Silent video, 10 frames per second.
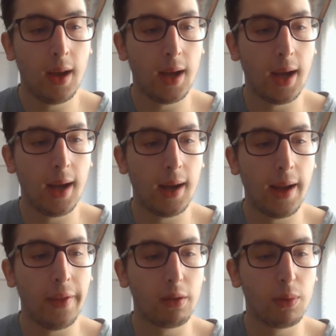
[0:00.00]

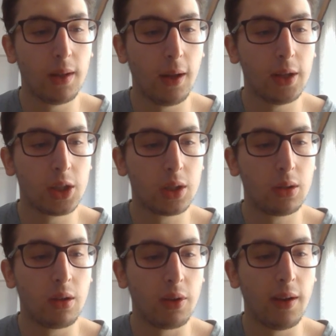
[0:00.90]
And this would allow
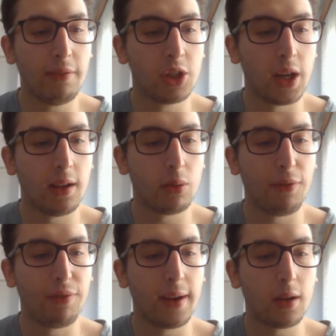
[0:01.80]
the student to have a chance to
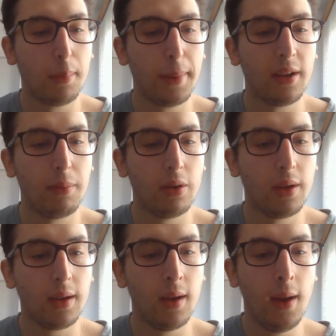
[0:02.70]
reflect on their piece of
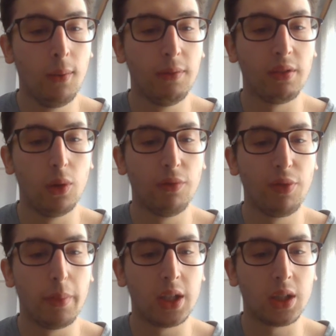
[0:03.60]
music with this new
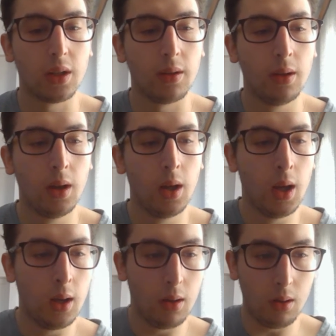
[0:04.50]
information.
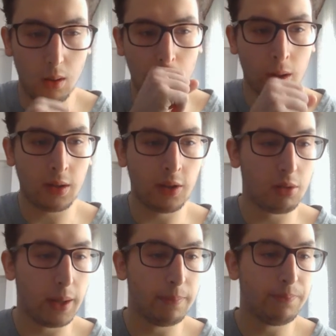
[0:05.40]

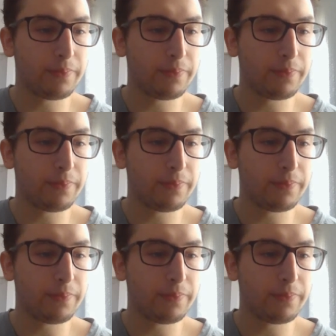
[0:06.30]
Excuse me.